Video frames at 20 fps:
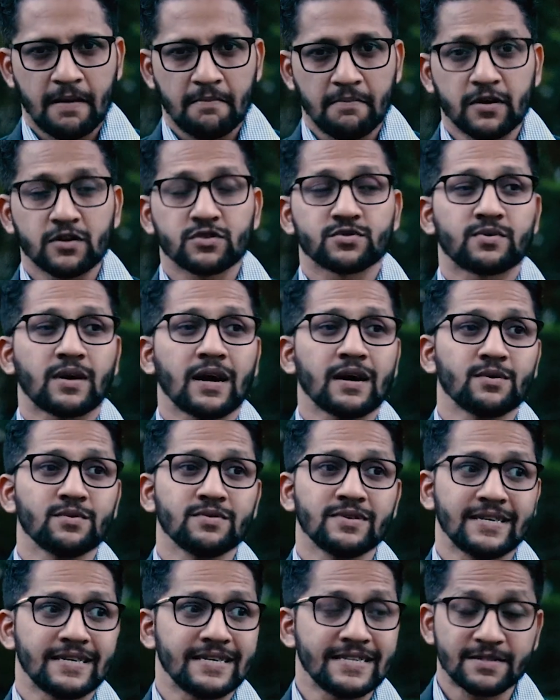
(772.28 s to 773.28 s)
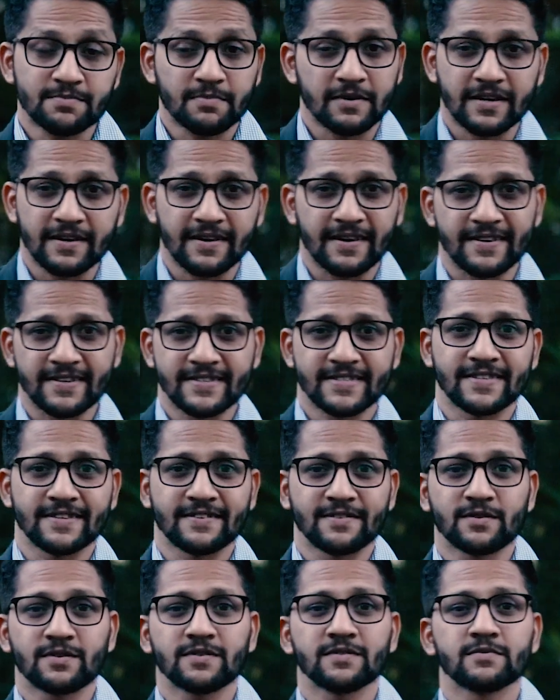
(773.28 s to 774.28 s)
because Rahu is materialistic.
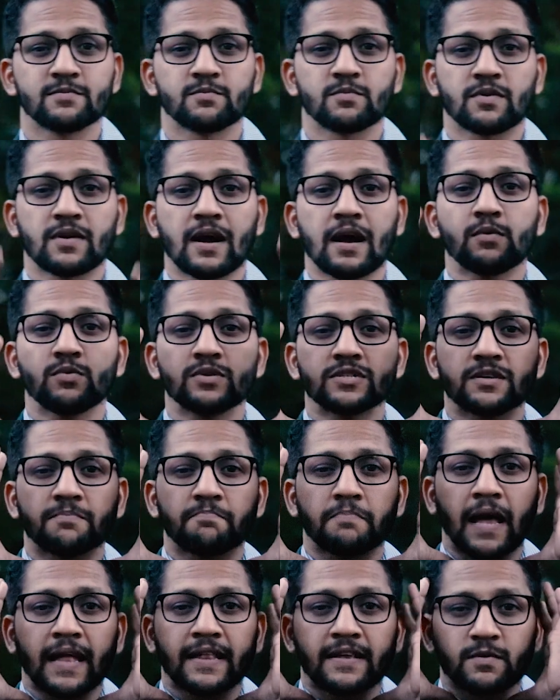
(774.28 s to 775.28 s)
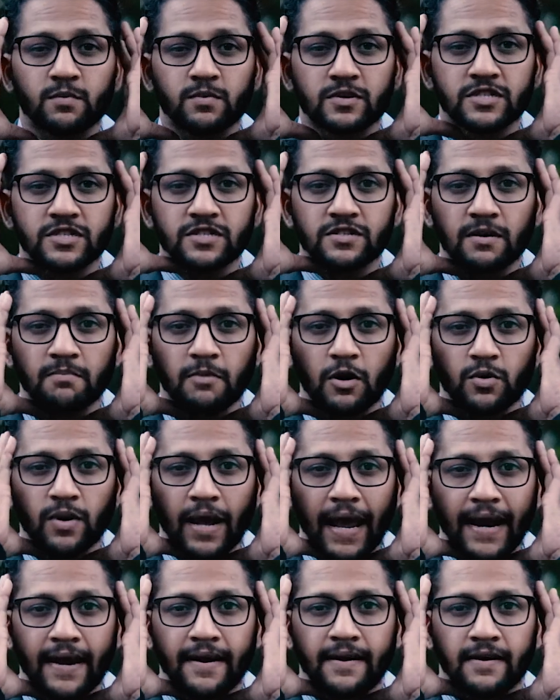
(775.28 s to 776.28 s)
You know, Rahu is a planet which is about
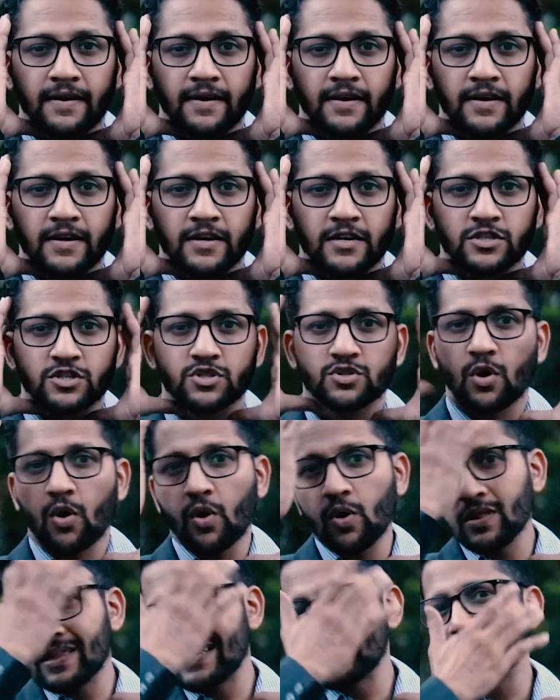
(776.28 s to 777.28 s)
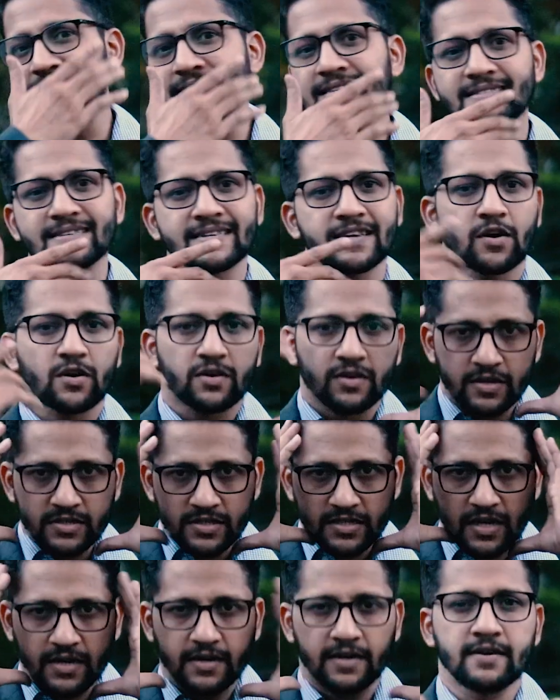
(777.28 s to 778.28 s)
head, so all the sensory
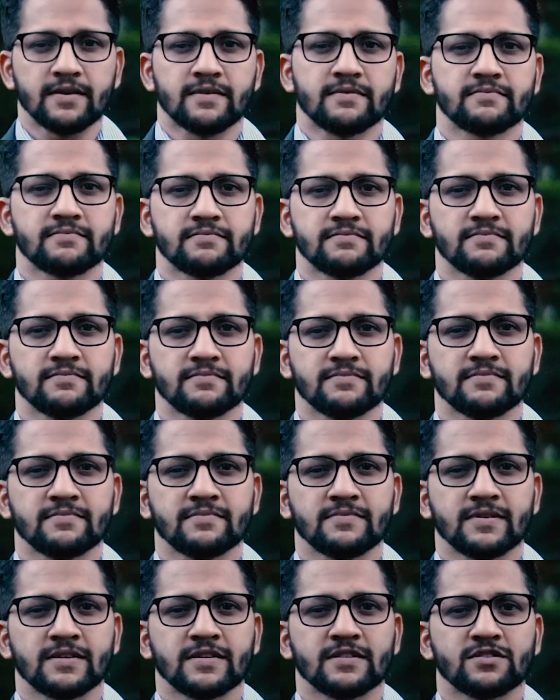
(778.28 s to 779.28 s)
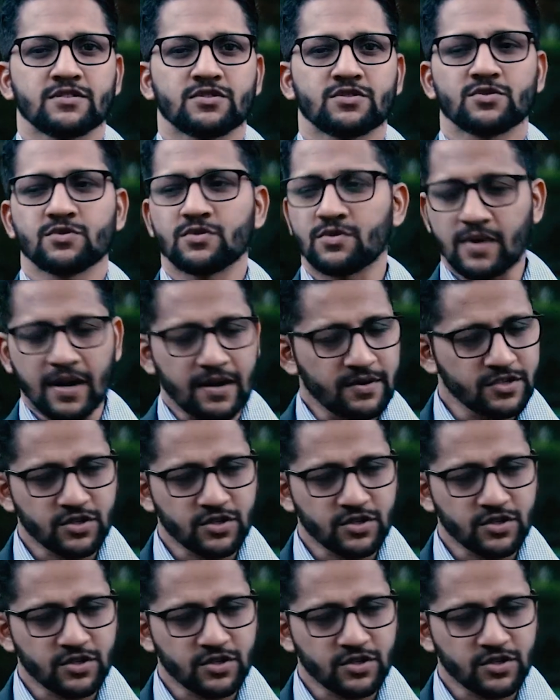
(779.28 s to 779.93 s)
organs are here. So Rahu